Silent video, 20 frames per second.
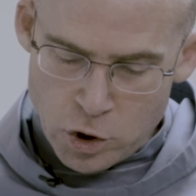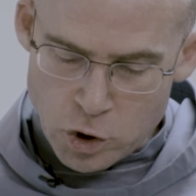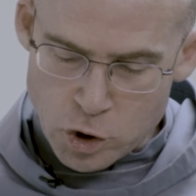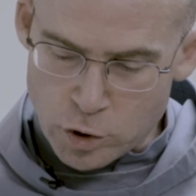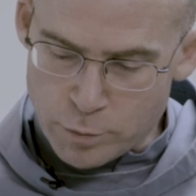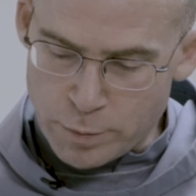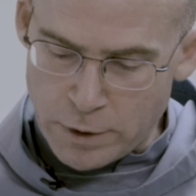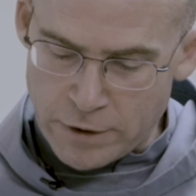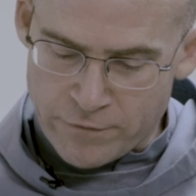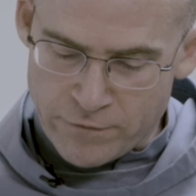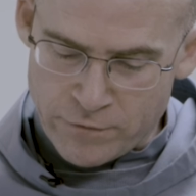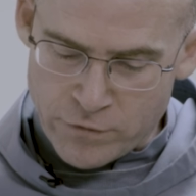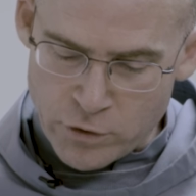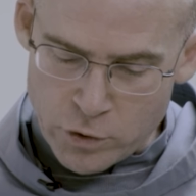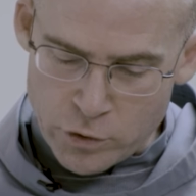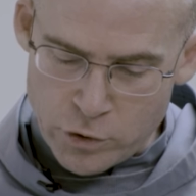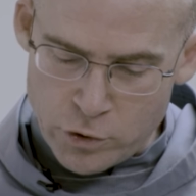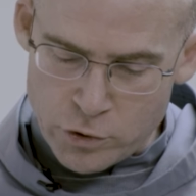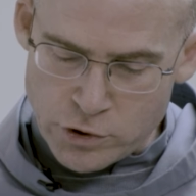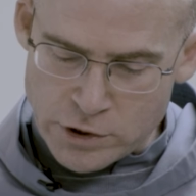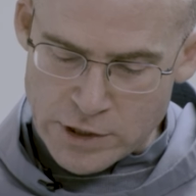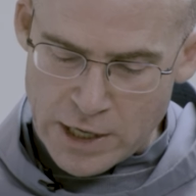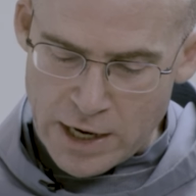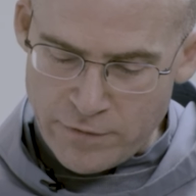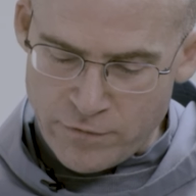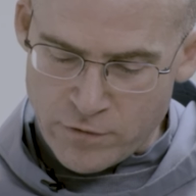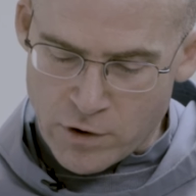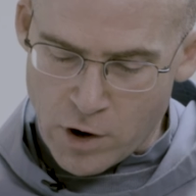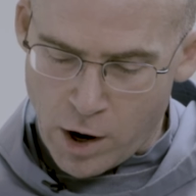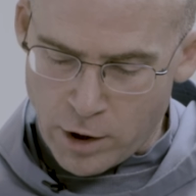should be further
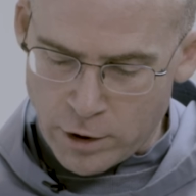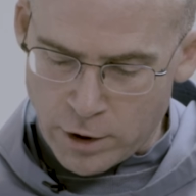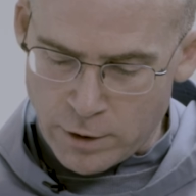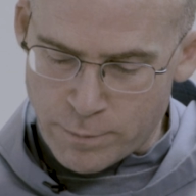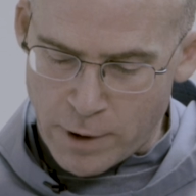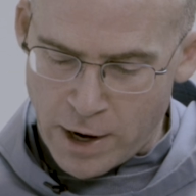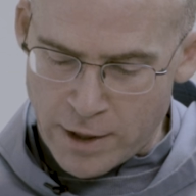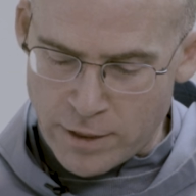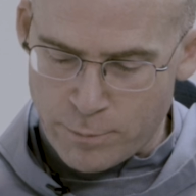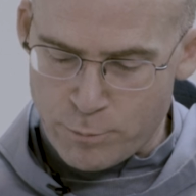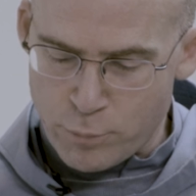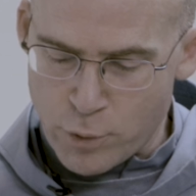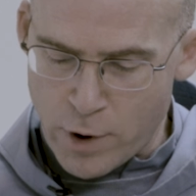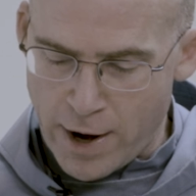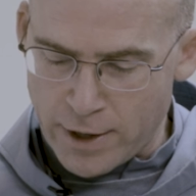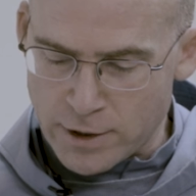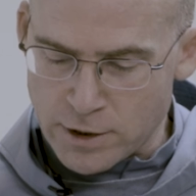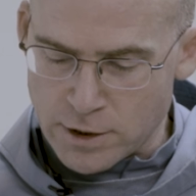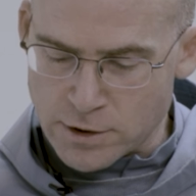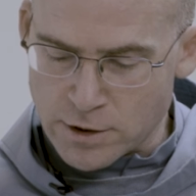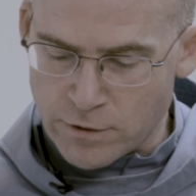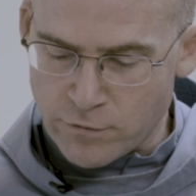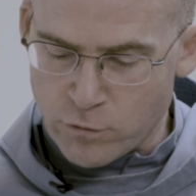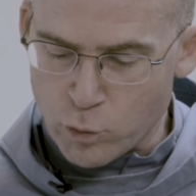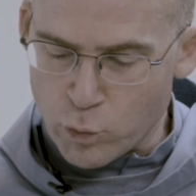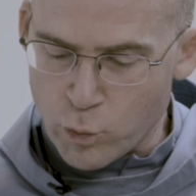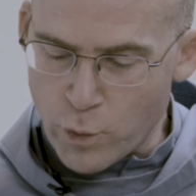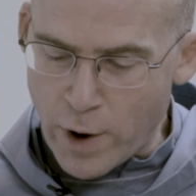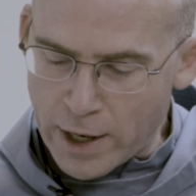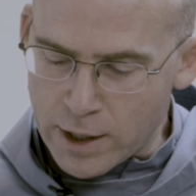safeguarded by the practice of
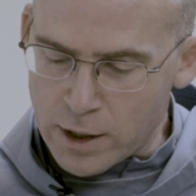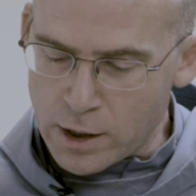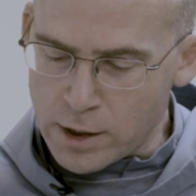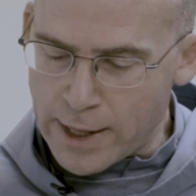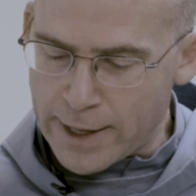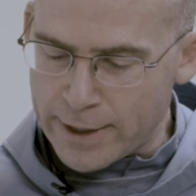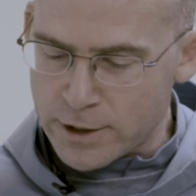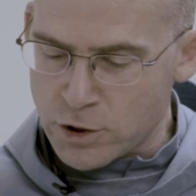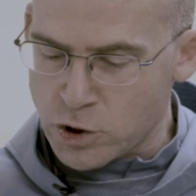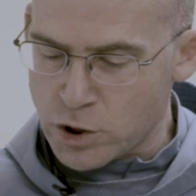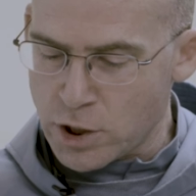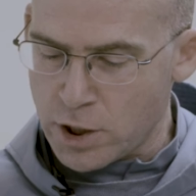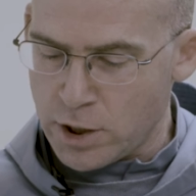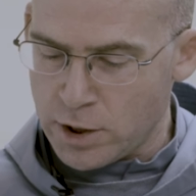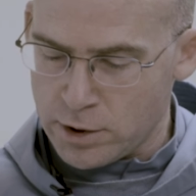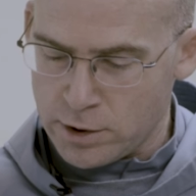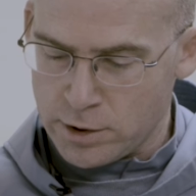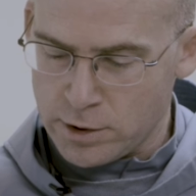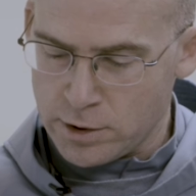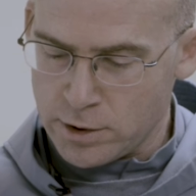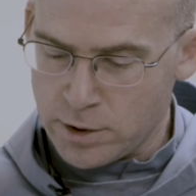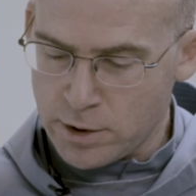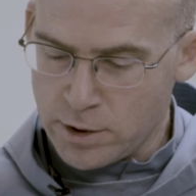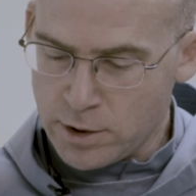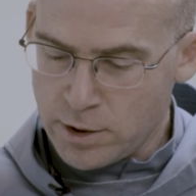recollection